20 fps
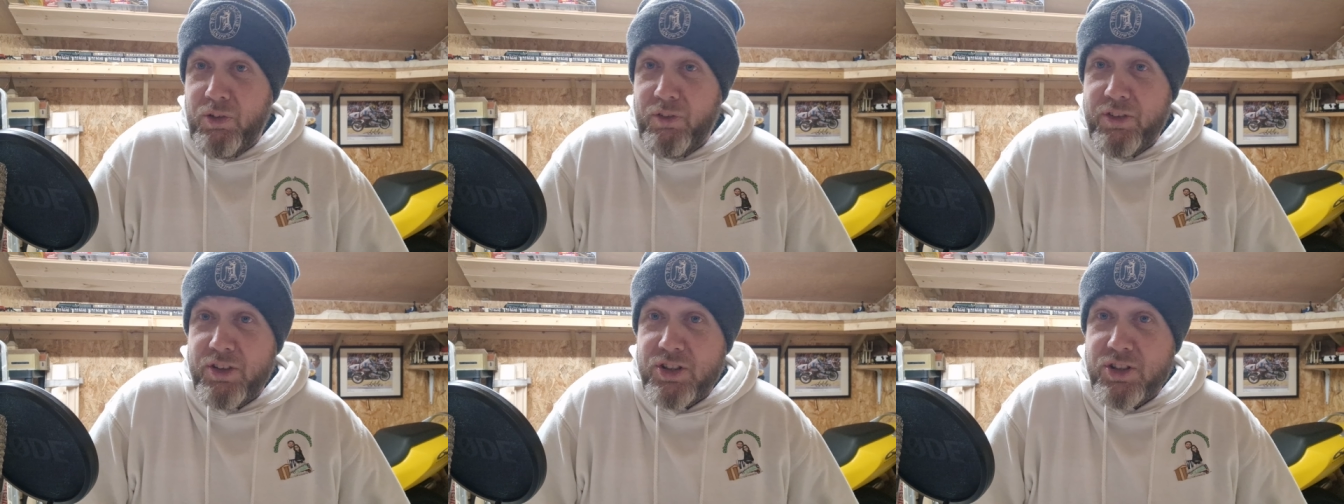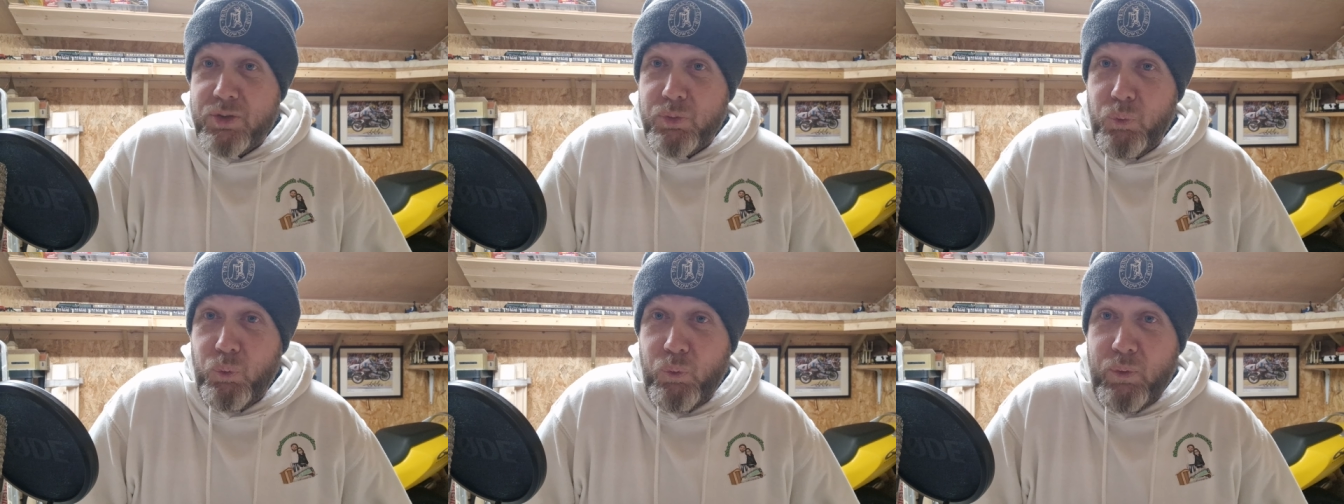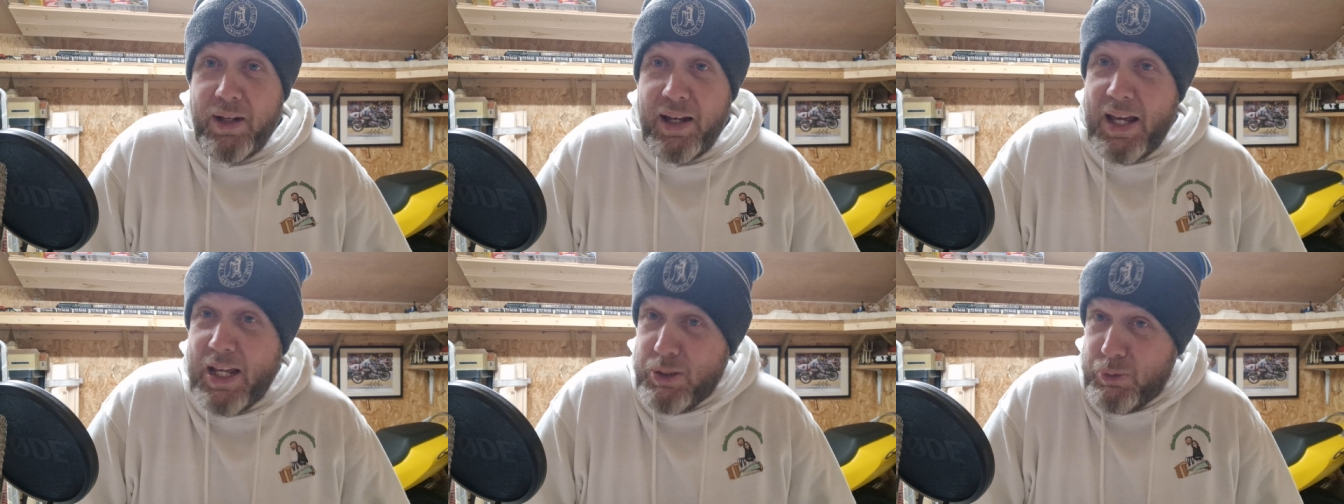of us
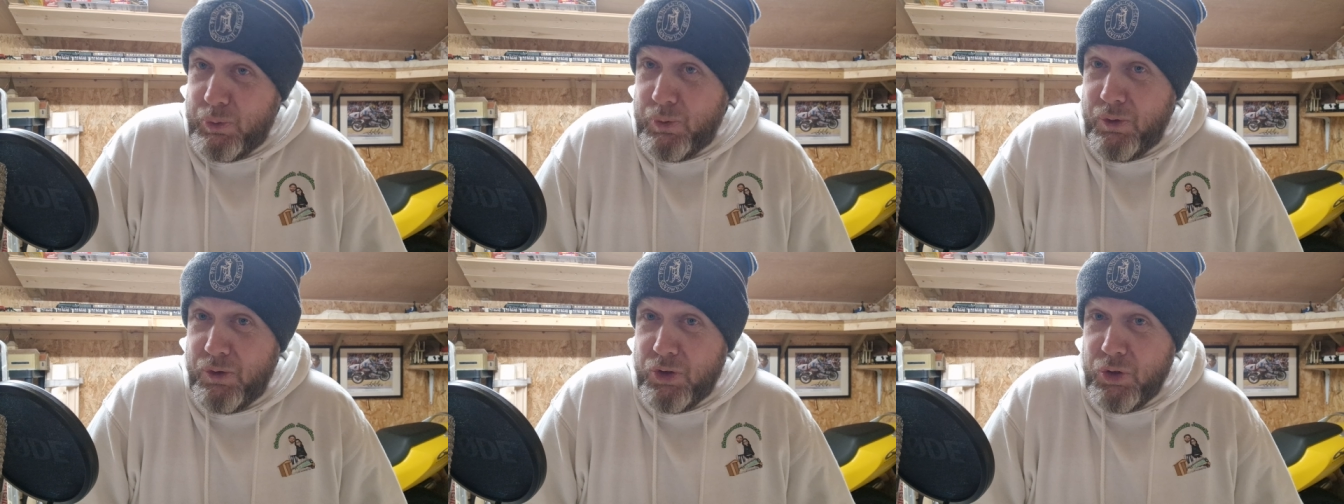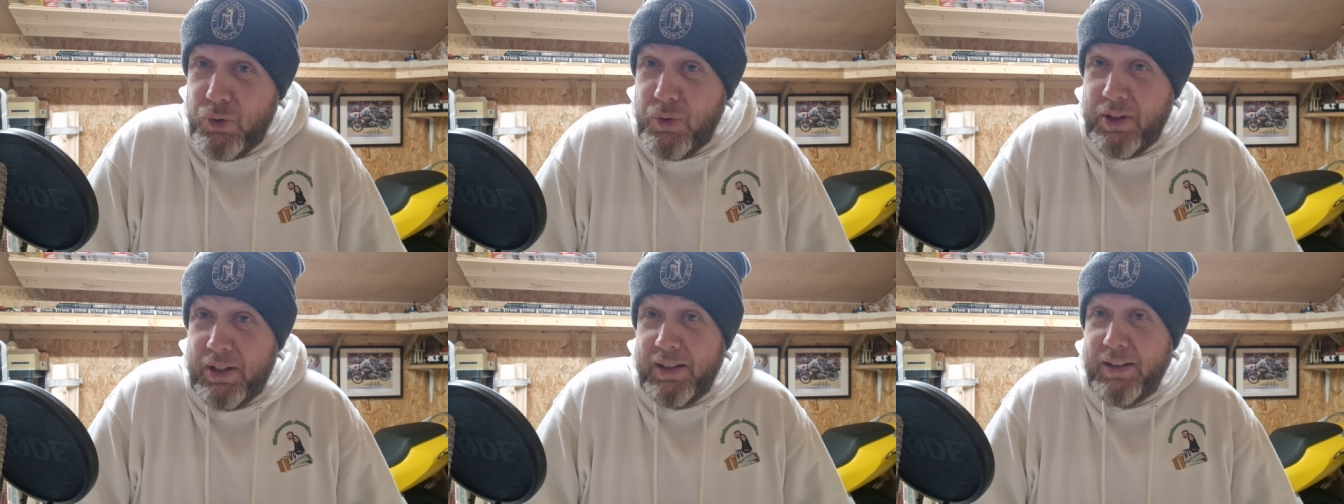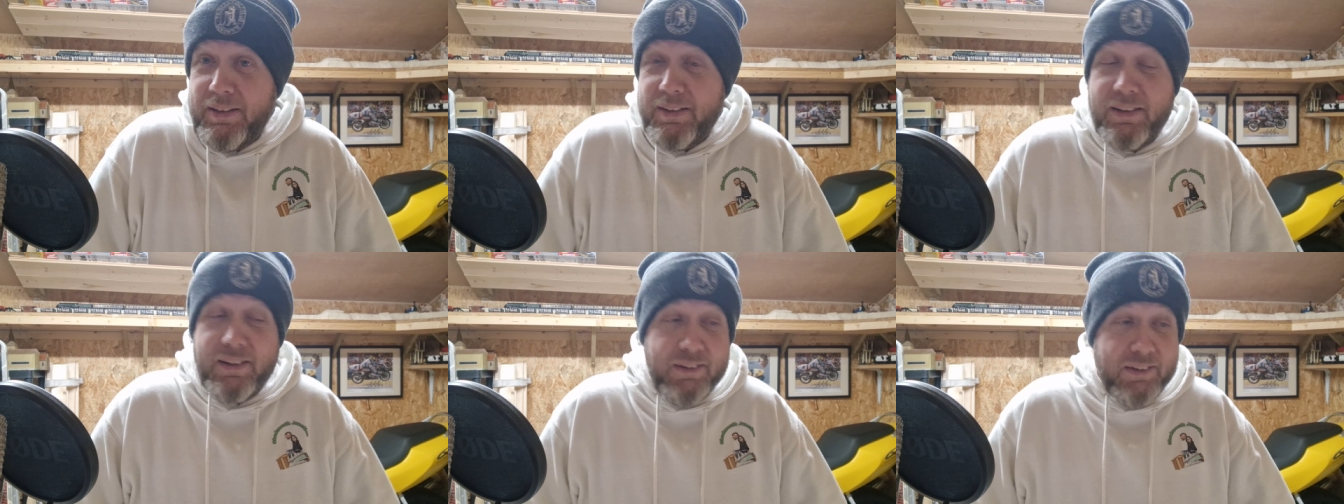as we were doing
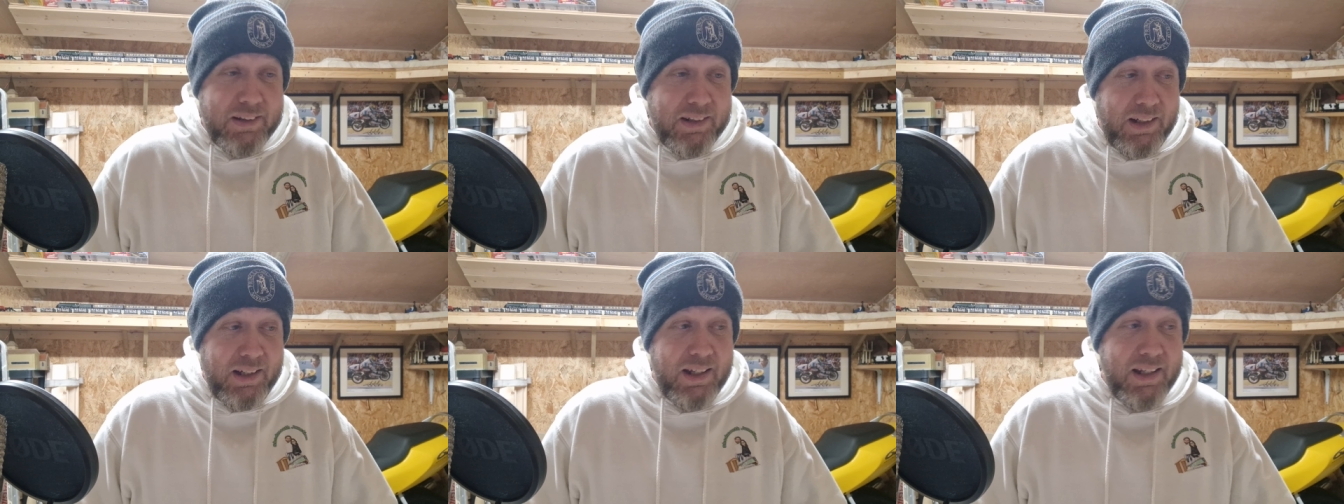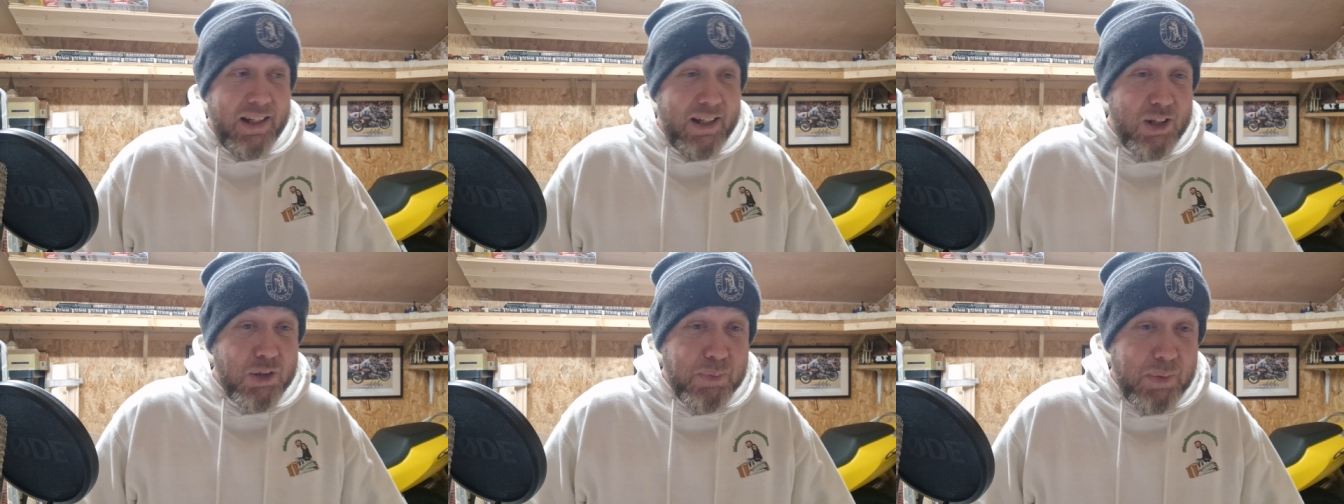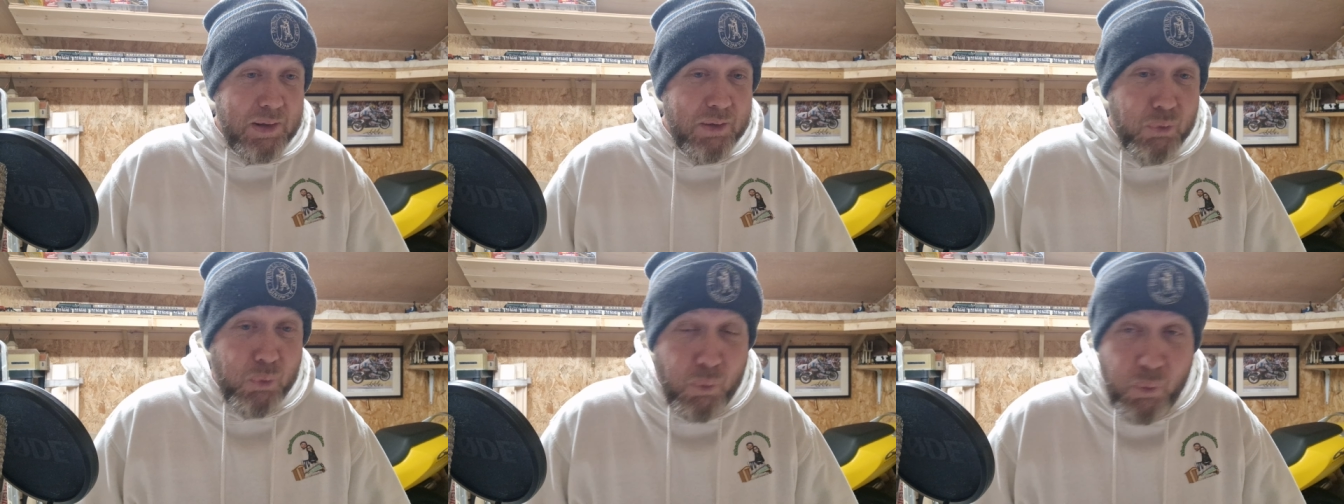it. Okay, it's
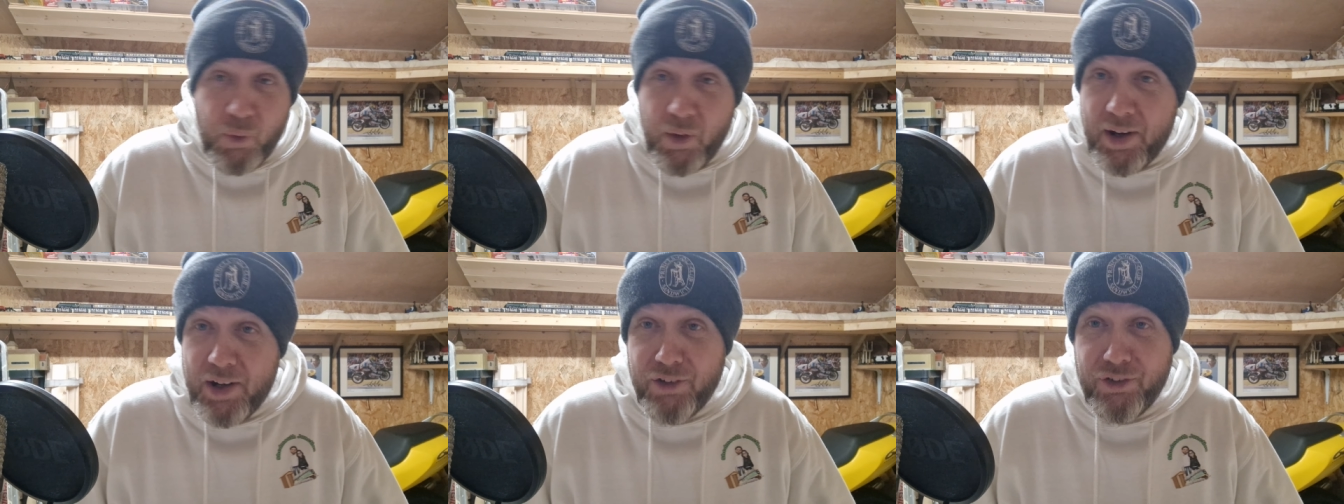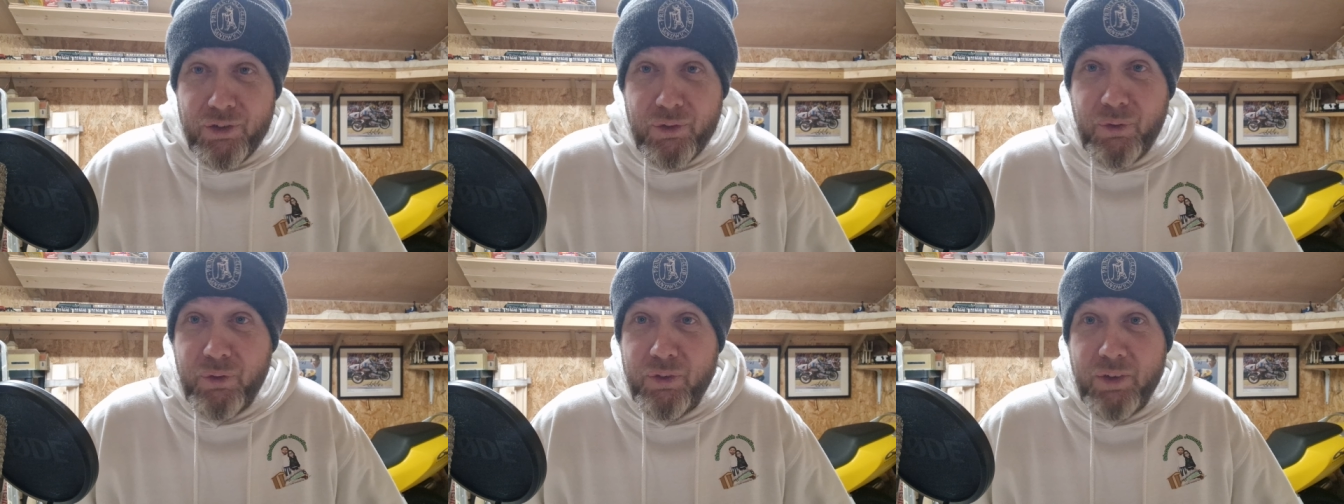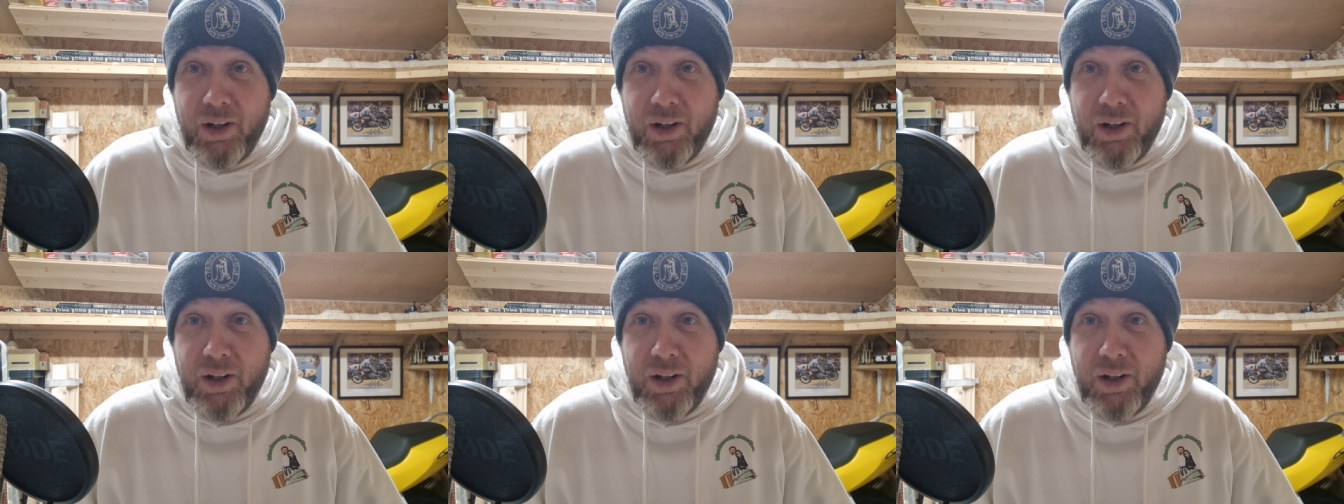been wonderful,